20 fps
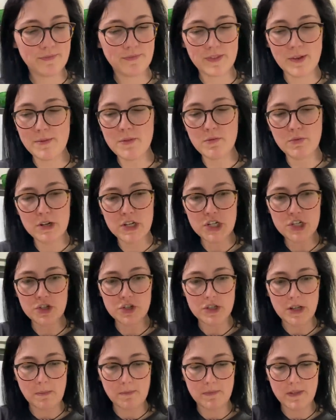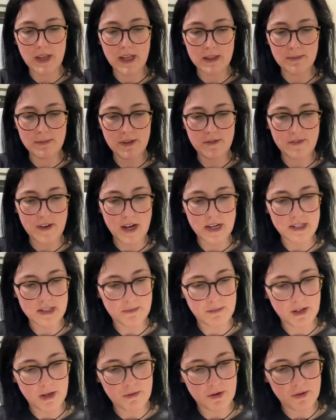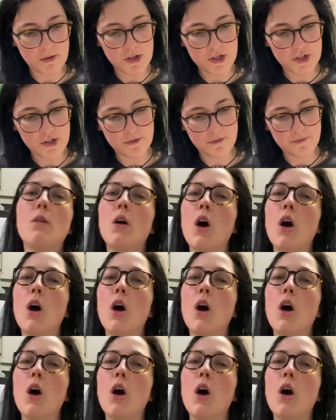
Let me read you something. Let me find something I want to read you.